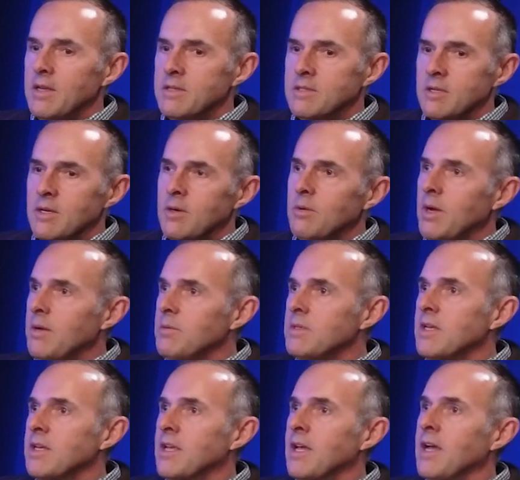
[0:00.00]
So I was
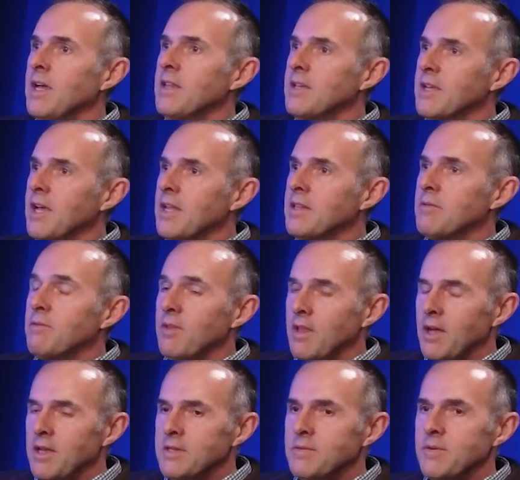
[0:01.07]
that guy that got the
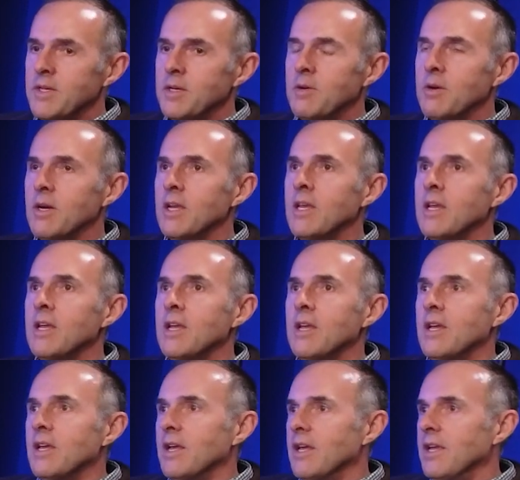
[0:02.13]
philosophy degree,
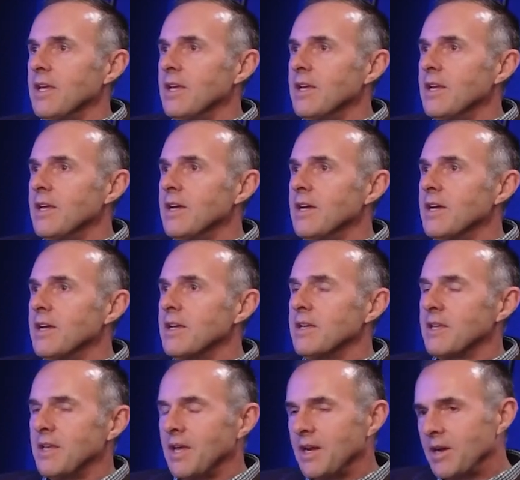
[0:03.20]
and
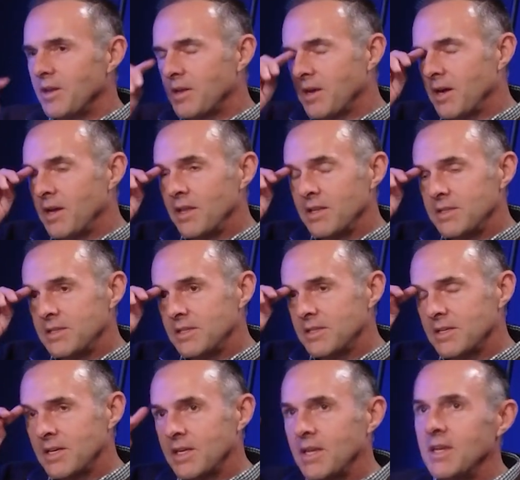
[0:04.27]
got out of
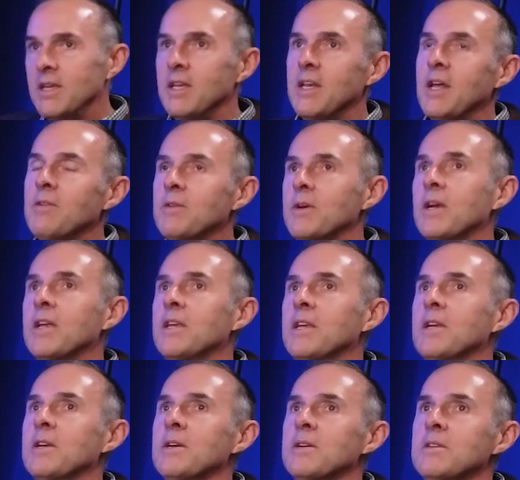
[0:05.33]
college again after 8
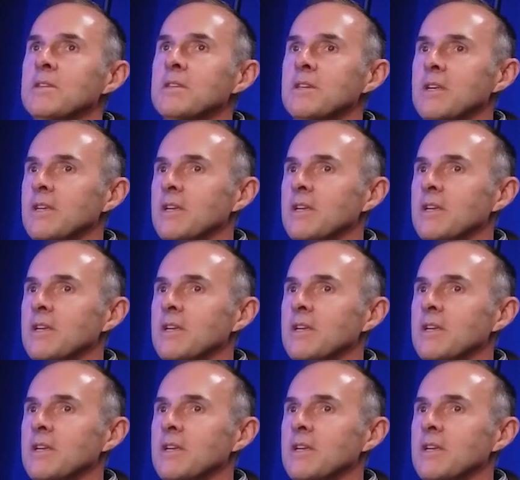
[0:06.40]
years.